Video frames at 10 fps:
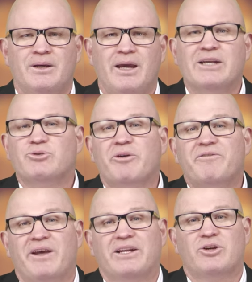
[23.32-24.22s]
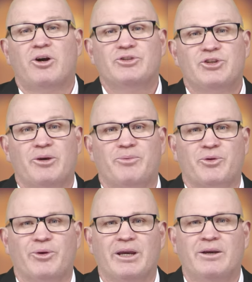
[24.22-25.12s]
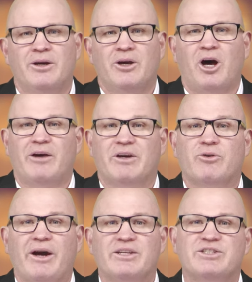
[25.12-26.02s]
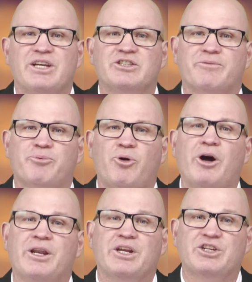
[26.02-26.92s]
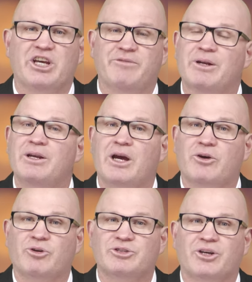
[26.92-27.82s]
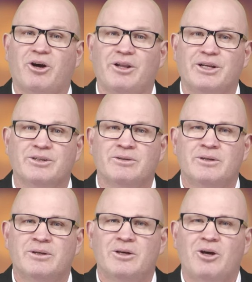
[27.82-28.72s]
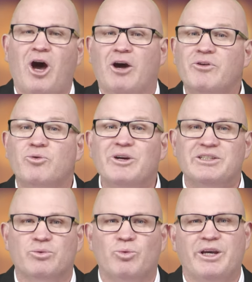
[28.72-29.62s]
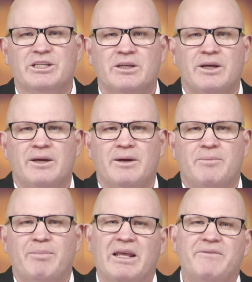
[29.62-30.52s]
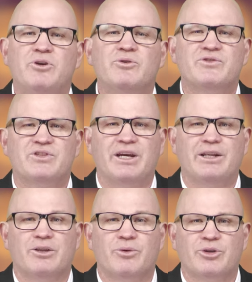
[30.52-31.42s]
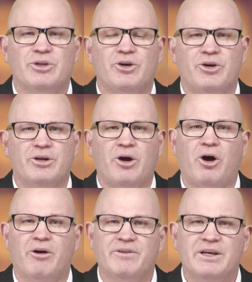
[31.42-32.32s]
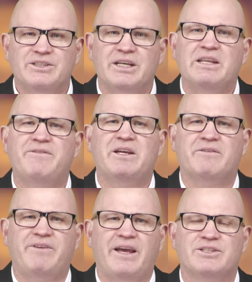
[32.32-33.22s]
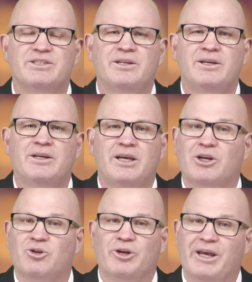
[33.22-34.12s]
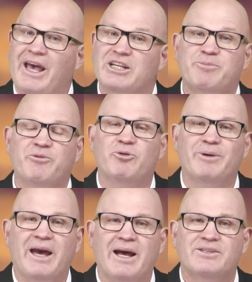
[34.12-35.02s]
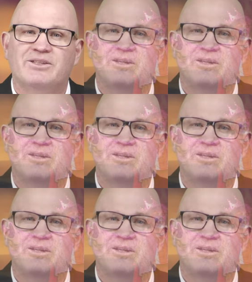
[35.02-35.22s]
As I reflect on Term 3, I have a great sense of pride and achievement across the college. Over recent weeks, many of you have seen the return of significant events, including House Performing Arts,